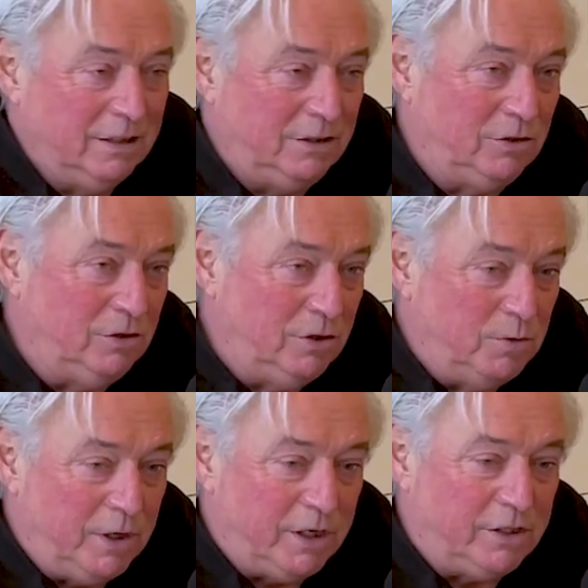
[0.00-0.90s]
To do the
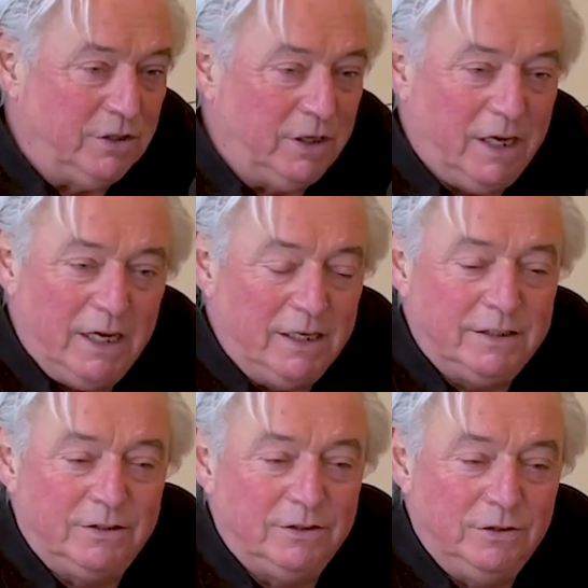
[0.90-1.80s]
work you
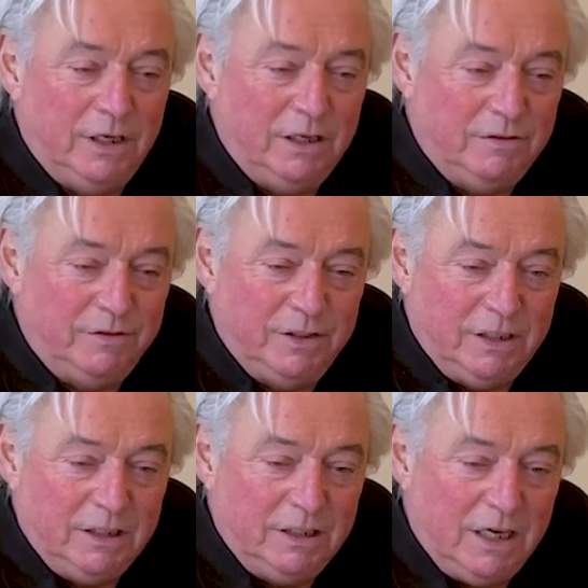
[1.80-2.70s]
like, to have
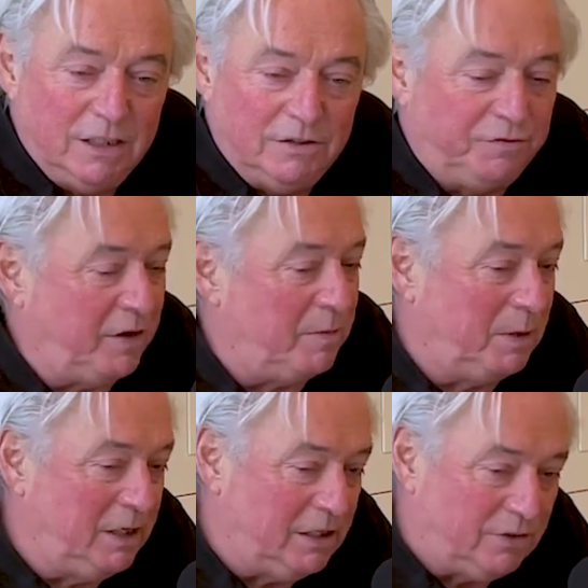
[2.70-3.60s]
a nice
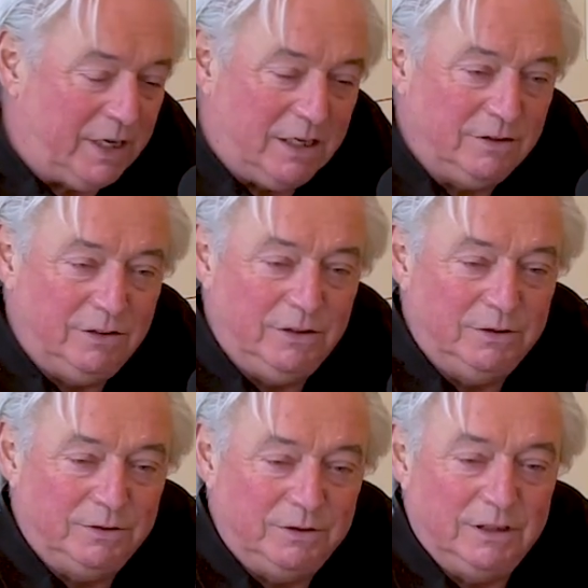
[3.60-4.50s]
family around
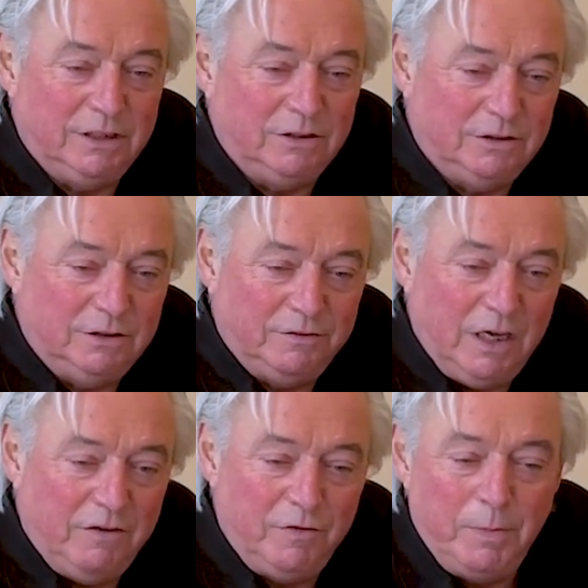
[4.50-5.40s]
you, that
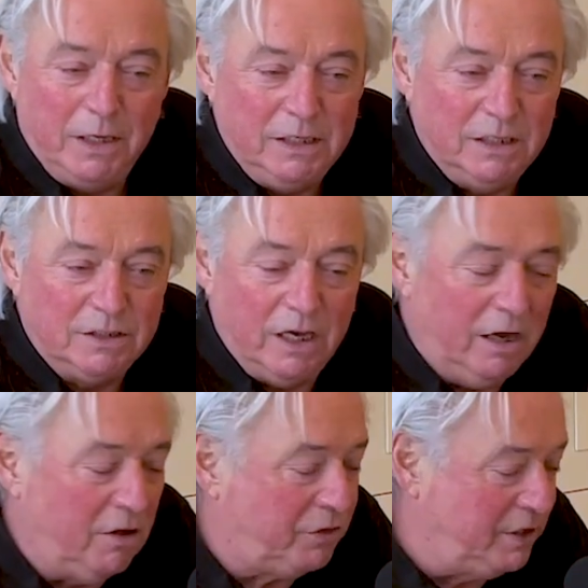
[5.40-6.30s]
everybody is
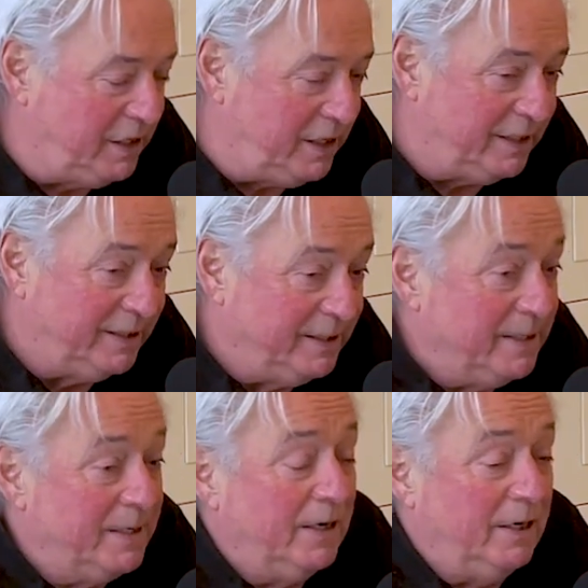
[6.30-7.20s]
healthy,
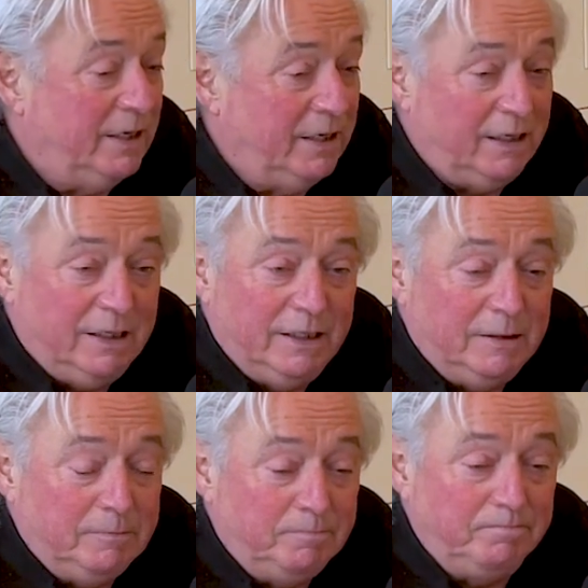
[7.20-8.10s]

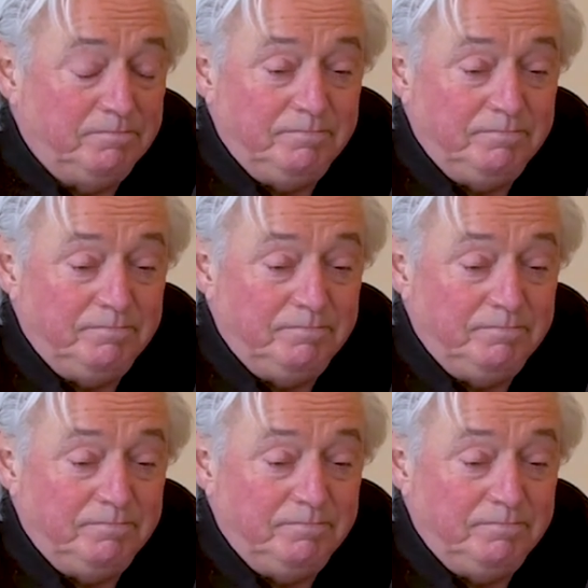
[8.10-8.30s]
that